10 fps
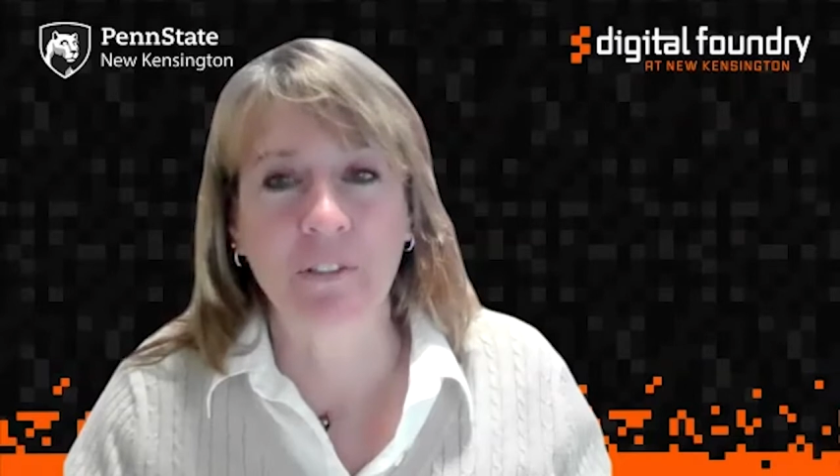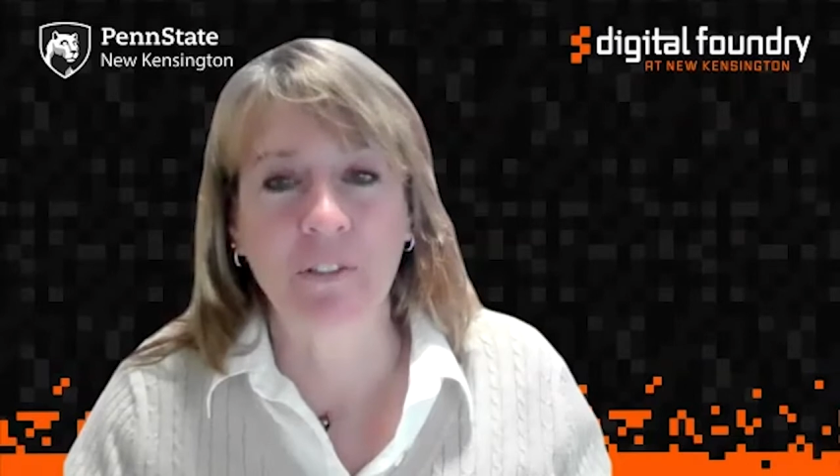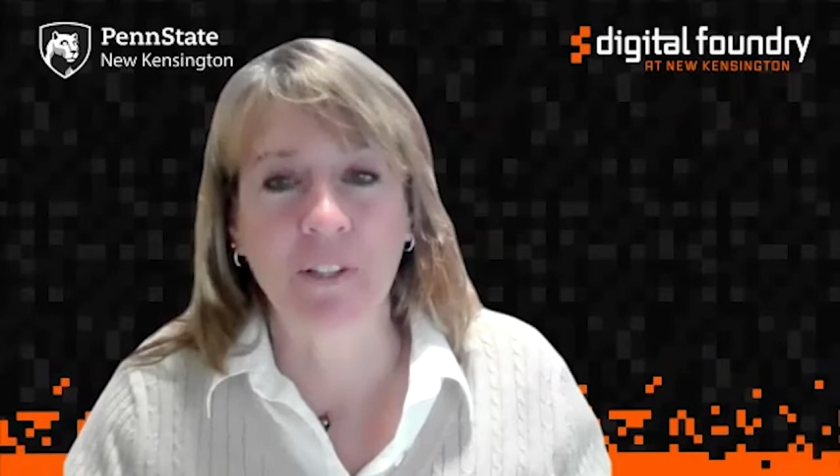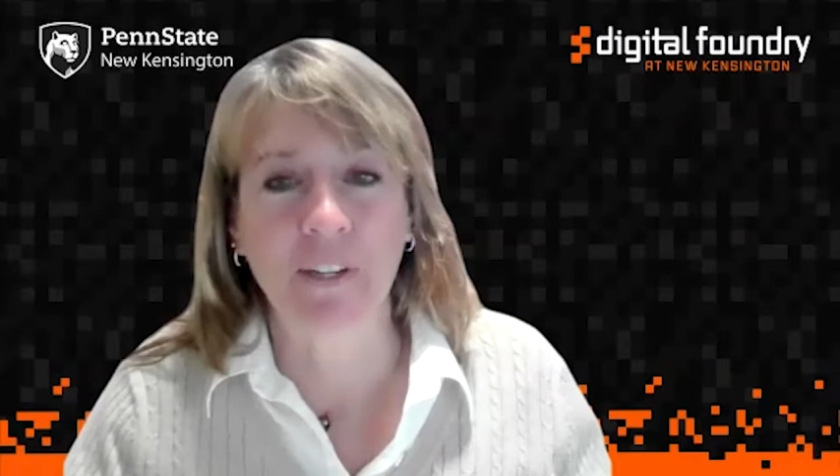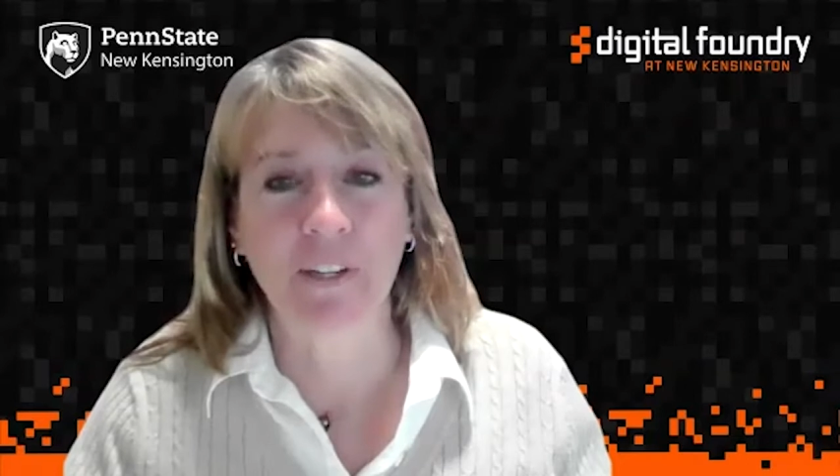do
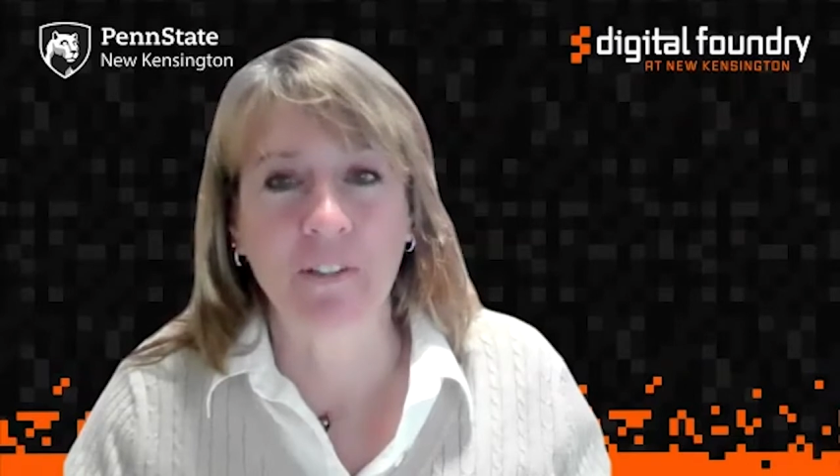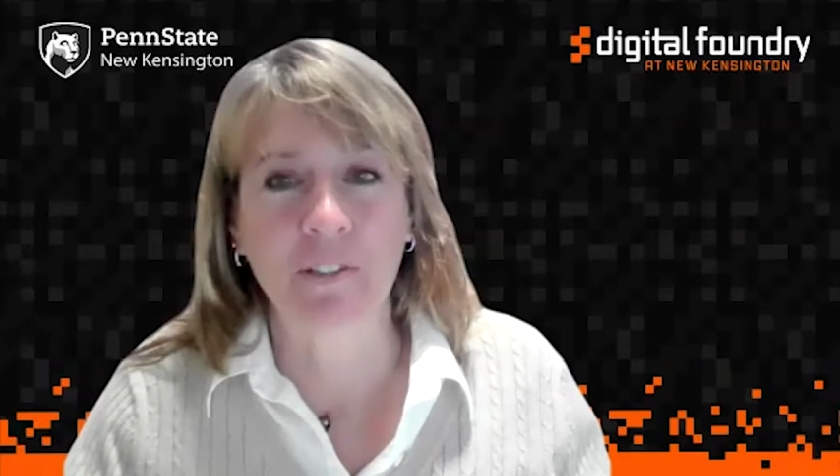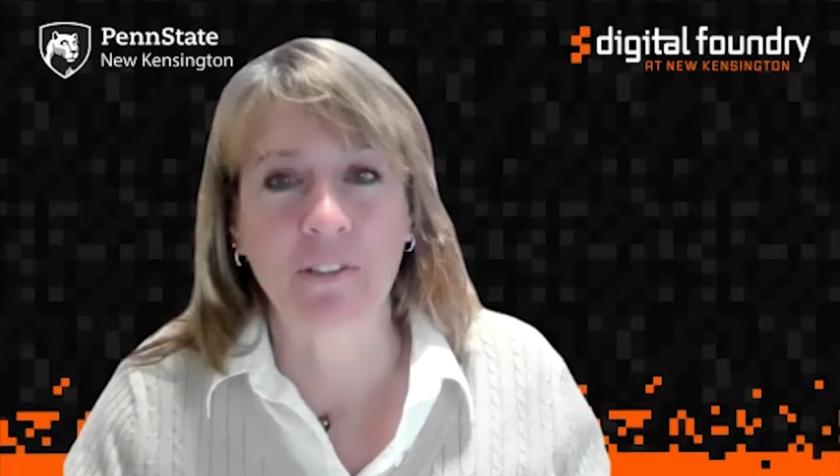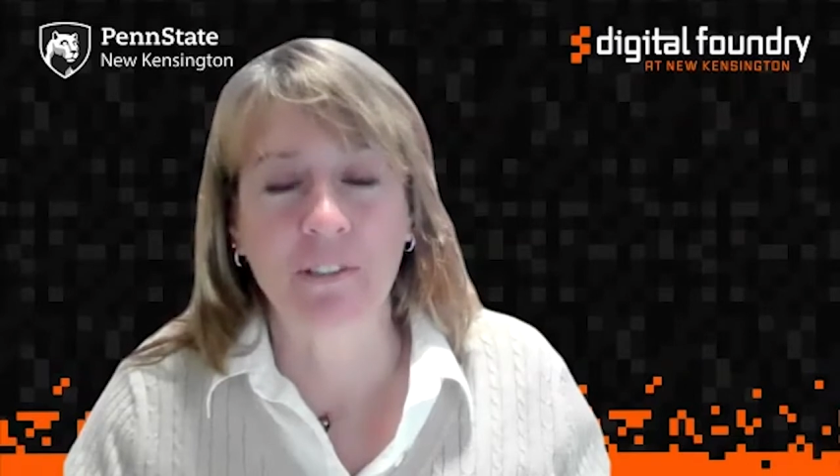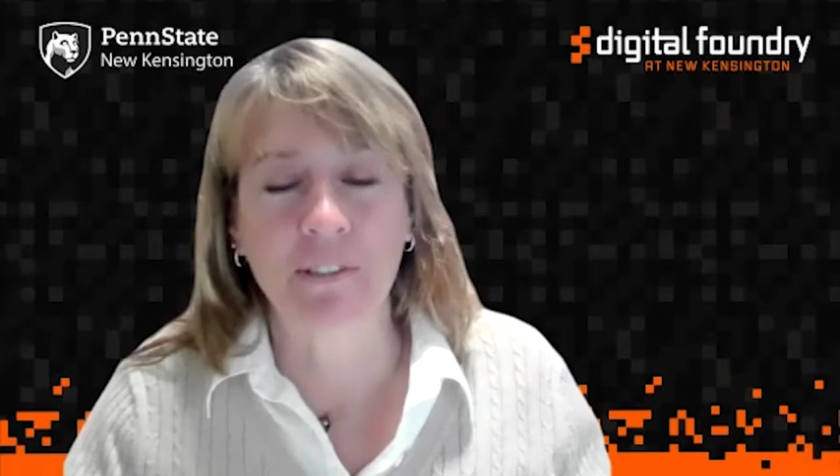you a lot of good.
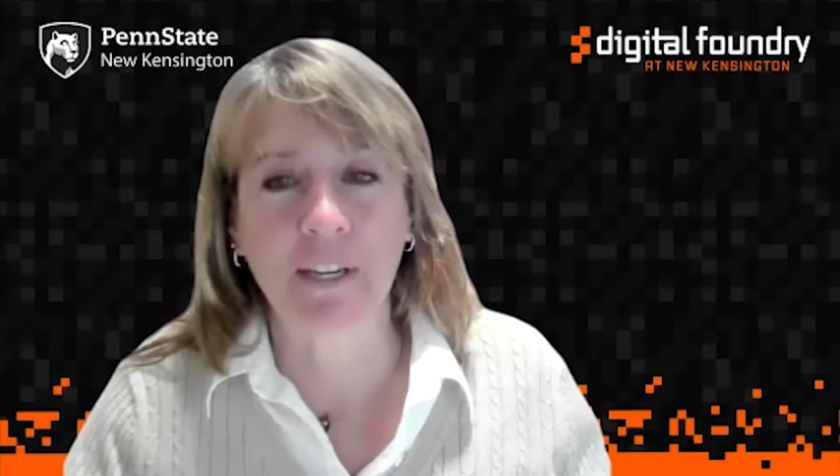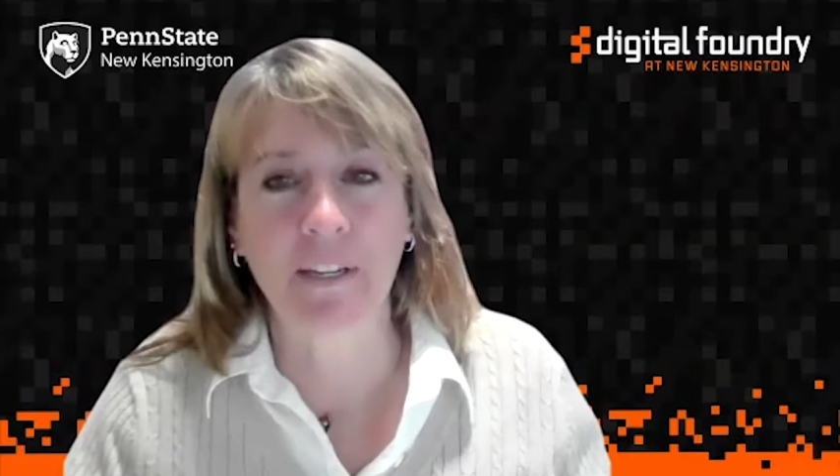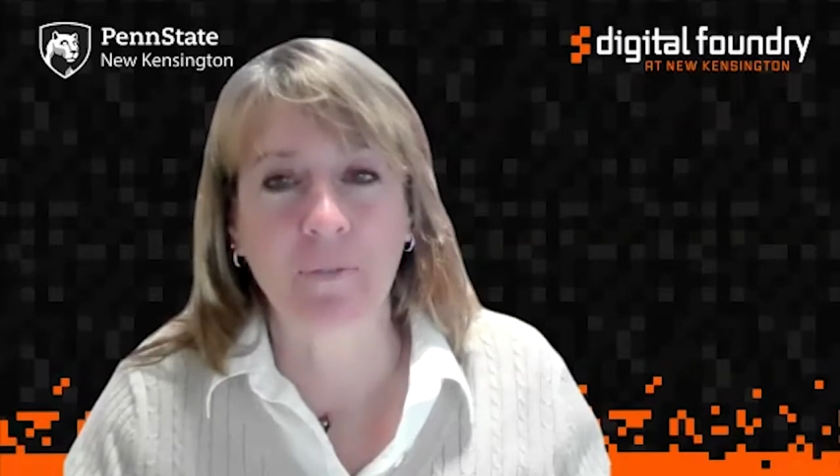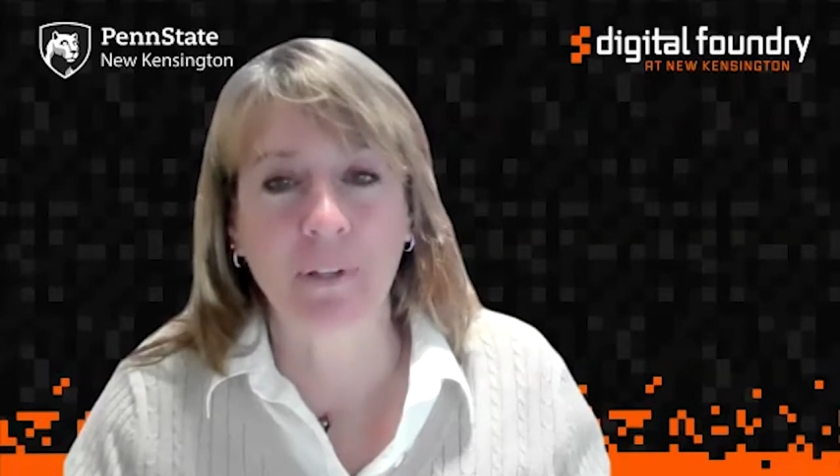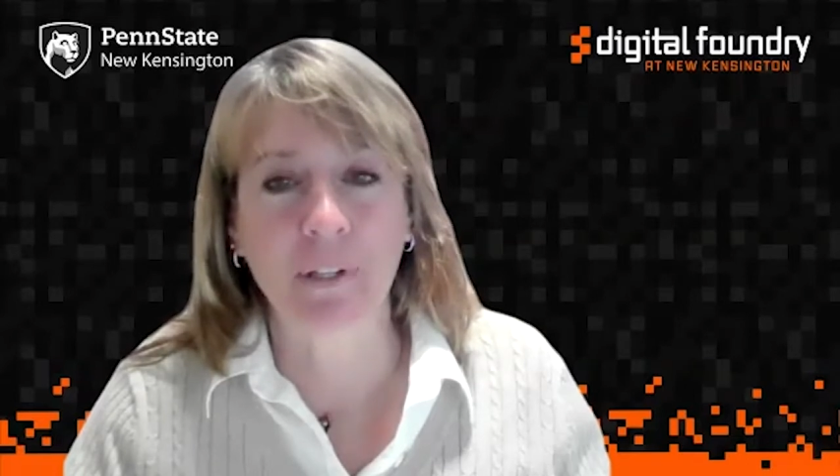You're just taking up a